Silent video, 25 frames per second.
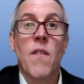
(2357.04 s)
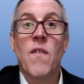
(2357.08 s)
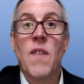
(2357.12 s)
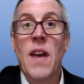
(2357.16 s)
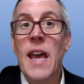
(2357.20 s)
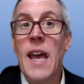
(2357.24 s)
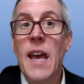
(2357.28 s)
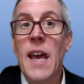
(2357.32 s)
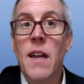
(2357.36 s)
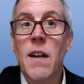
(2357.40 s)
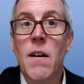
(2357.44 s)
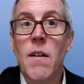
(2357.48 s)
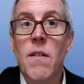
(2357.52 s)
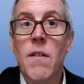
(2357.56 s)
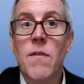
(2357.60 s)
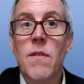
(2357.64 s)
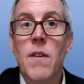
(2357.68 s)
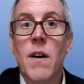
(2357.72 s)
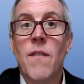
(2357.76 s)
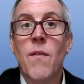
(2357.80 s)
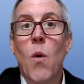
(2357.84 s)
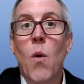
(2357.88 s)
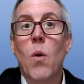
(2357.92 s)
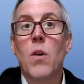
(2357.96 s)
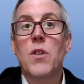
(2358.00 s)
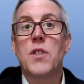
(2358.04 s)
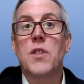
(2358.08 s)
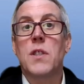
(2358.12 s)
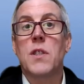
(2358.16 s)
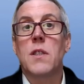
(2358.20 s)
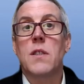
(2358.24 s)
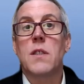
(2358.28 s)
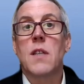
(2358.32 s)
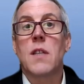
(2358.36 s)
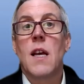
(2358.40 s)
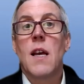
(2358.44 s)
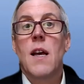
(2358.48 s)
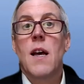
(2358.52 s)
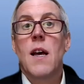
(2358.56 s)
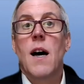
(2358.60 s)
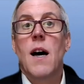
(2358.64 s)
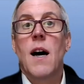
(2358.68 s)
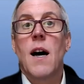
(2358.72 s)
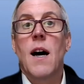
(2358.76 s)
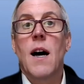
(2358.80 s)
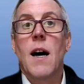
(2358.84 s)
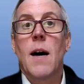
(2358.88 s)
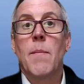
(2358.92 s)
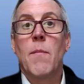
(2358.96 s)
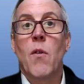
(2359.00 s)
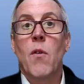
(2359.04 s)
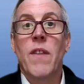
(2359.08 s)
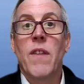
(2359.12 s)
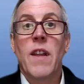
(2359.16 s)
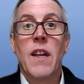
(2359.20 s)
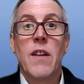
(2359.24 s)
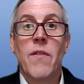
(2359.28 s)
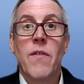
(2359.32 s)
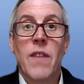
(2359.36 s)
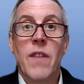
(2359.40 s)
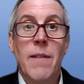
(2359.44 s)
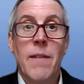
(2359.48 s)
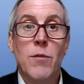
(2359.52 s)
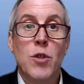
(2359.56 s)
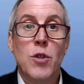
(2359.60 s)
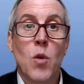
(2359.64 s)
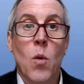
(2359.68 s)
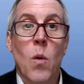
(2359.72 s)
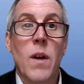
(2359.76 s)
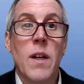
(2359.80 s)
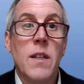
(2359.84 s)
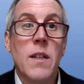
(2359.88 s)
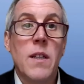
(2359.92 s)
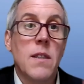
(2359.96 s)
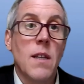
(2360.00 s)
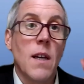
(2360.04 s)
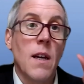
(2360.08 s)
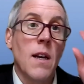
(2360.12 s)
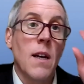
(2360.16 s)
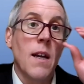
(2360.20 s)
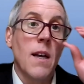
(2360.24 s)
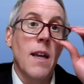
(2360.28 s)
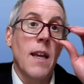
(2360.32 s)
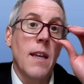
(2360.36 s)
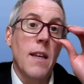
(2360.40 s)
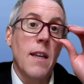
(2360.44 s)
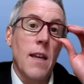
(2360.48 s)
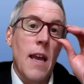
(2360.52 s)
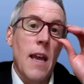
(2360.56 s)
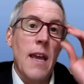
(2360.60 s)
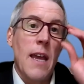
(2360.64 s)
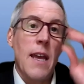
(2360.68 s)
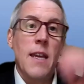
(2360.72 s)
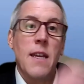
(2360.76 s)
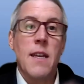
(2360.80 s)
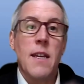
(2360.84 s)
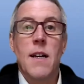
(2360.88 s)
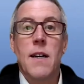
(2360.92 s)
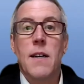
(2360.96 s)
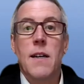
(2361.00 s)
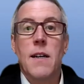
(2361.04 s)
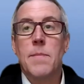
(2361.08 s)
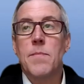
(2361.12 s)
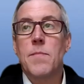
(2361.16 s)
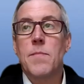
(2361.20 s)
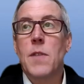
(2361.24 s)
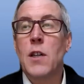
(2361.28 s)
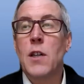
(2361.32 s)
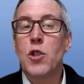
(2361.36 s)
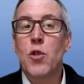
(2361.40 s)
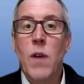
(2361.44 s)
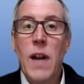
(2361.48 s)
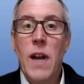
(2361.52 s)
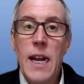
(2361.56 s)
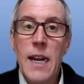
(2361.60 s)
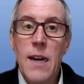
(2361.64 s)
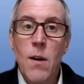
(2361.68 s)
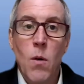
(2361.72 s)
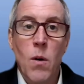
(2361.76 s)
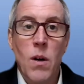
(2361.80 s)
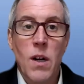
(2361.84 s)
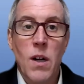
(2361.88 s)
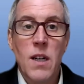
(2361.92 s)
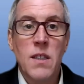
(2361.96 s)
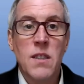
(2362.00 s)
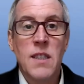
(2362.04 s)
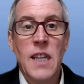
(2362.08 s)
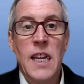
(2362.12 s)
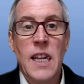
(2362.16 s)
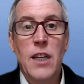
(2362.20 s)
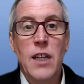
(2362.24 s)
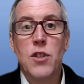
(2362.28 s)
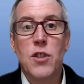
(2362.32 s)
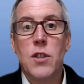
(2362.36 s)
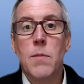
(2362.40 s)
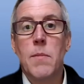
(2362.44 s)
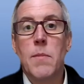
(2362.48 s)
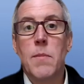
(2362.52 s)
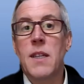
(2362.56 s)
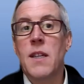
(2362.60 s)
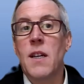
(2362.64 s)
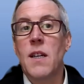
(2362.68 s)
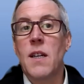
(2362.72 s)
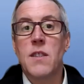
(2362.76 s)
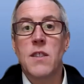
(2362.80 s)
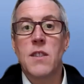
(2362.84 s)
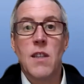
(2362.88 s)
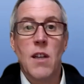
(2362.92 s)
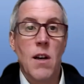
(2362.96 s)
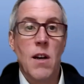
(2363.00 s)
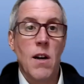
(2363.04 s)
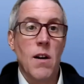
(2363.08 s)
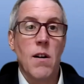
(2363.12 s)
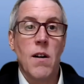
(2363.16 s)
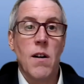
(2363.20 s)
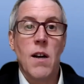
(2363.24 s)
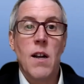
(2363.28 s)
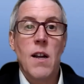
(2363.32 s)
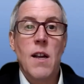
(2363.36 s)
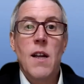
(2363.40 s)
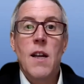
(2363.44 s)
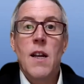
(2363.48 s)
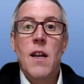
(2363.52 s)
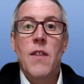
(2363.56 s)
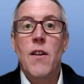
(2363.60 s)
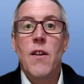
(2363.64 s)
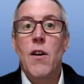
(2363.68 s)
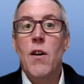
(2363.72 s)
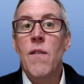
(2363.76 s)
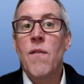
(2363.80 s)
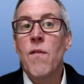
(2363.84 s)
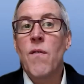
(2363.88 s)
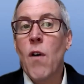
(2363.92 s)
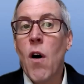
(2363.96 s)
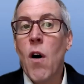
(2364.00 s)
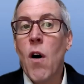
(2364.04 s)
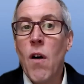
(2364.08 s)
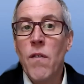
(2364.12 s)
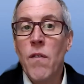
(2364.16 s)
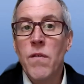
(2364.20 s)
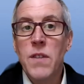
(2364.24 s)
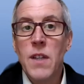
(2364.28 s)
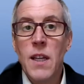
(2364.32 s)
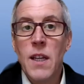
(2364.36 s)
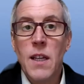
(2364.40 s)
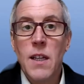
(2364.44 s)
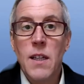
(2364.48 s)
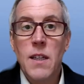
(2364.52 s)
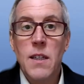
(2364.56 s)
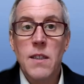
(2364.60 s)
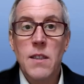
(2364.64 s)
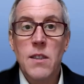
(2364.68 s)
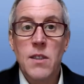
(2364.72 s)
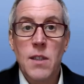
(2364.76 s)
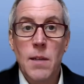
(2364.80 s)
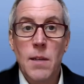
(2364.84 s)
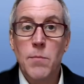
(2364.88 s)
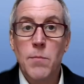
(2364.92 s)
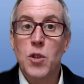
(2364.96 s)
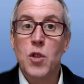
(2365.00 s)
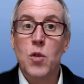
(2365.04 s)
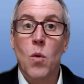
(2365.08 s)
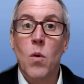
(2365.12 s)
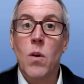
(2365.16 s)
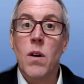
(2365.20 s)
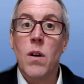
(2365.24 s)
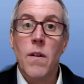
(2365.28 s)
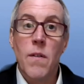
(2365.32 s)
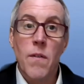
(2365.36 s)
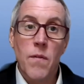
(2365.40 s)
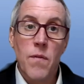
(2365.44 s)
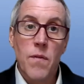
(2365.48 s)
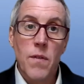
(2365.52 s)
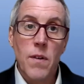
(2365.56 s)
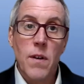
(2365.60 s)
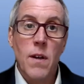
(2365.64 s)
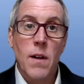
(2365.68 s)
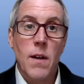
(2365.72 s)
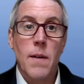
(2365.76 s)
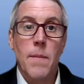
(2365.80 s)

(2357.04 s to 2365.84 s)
fan of horses, or they've joined a trade organization because they're involved in some sort of